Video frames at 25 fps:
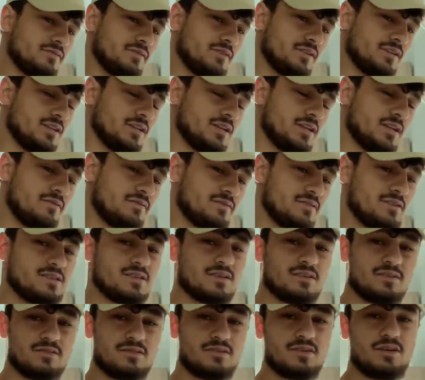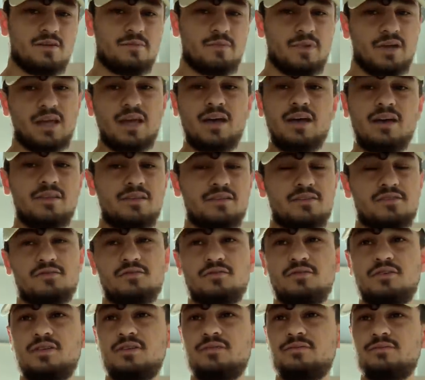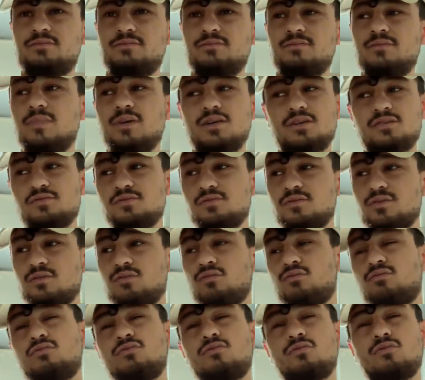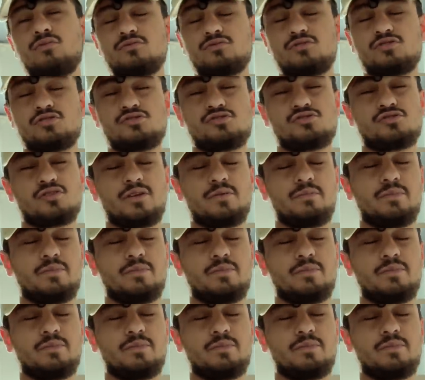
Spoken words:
feeling every single time I get out of the toilet. I just want to run straight